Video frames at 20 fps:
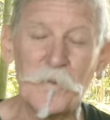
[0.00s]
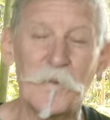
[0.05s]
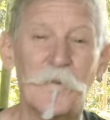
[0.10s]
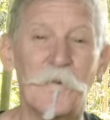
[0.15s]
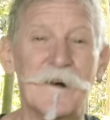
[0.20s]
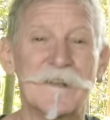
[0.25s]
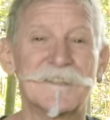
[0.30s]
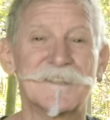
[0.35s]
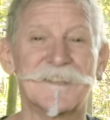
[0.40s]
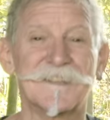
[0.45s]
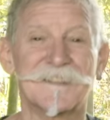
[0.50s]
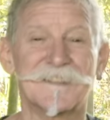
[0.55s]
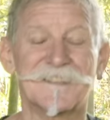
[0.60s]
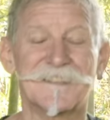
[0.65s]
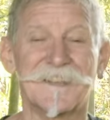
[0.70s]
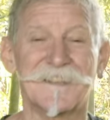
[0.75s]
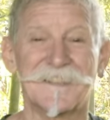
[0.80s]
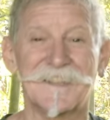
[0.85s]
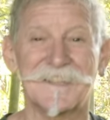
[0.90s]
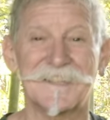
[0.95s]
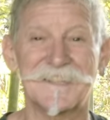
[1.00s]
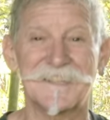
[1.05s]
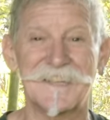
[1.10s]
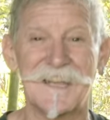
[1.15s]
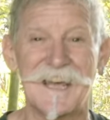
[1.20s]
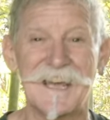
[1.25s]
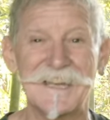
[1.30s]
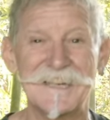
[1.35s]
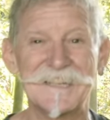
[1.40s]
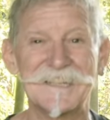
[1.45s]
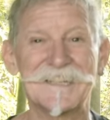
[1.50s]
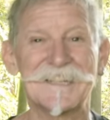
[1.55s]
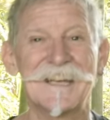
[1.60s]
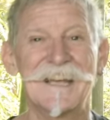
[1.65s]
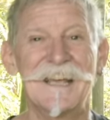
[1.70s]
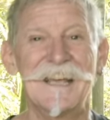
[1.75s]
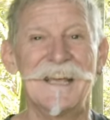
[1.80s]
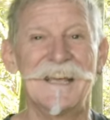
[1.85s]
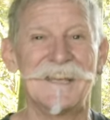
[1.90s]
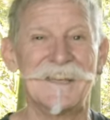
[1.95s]
once it's at this stage,
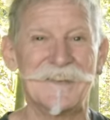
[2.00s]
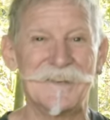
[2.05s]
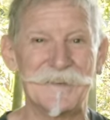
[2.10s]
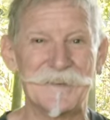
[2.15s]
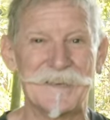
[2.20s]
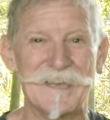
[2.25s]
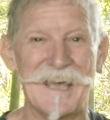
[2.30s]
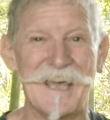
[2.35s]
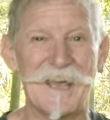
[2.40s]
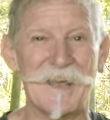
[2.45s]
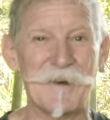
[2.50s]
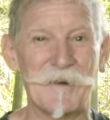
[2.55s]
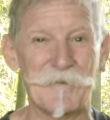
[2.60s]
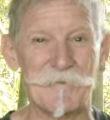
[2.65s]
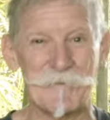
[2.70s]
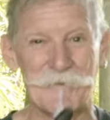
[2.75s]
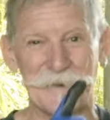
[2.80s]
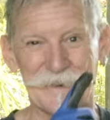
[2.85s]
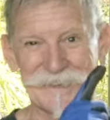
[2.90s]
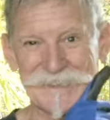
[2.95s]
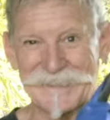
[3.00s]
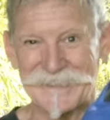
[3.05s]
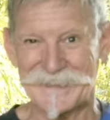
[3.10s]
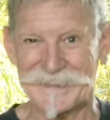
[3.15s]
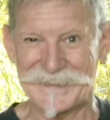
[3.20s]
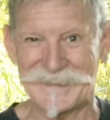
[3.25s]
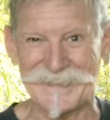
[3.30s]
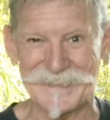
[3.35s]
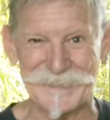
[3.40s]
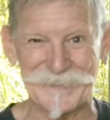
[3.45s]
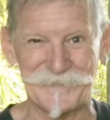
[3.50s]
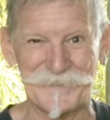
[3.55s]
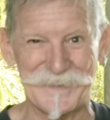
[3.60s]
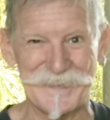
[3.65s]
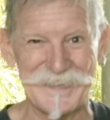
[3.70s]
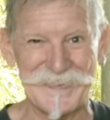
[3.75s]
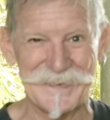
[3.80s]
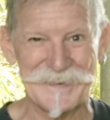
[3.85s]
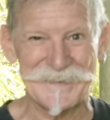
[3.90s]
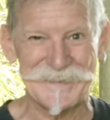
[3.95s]
you can watch this
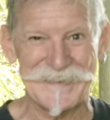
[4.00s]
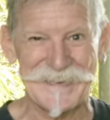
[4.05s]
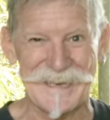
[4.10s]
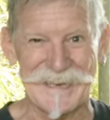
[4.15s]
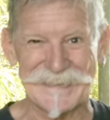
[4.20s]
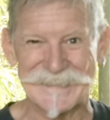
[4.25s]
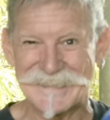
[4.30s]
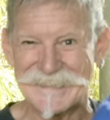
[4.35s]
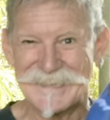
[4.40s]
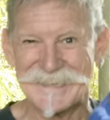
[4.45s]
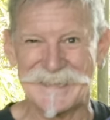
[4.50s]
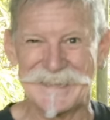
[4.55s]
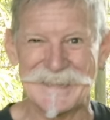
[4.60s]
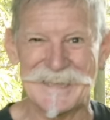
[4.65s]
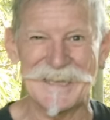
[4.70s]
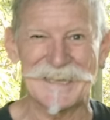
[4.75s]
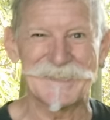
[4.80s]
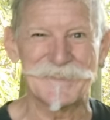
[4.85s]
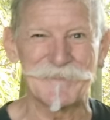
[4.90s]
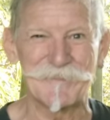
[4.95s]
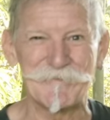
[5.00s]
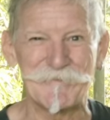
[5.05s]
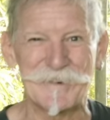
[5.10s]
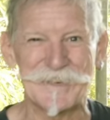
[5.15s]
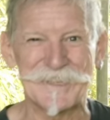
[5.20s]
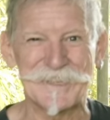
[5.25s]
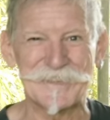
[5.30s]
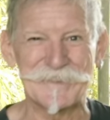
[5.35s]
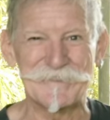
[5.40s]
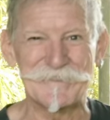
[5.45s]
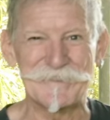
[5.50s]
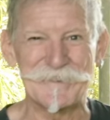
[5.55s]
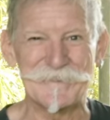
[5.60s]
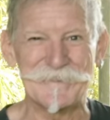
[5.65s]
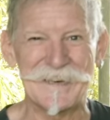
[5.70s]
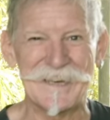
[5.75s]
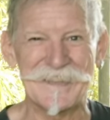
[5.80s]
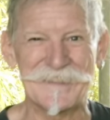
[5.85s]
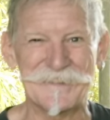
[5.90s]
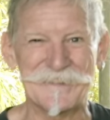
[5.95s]
video next. Thanks for watching all the
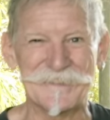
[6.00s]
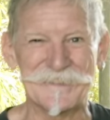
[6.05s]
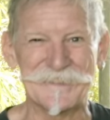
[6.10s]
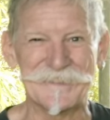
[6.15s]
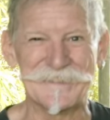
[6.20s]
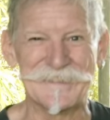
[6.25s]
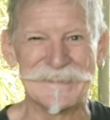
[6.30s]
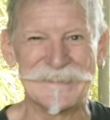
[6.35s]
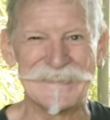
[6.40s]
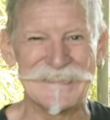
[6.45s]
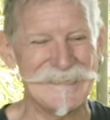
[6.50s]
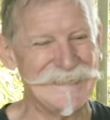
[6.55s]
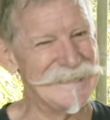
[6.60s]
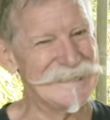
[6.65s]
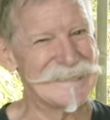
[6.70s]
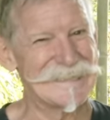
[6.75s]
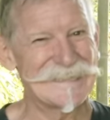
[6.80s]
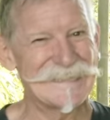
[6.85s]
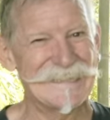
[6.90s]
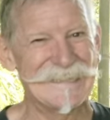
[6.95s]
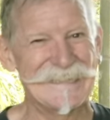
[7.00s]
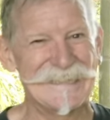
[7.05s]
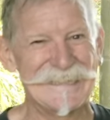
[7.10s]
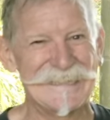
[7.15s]
way through. Cheers.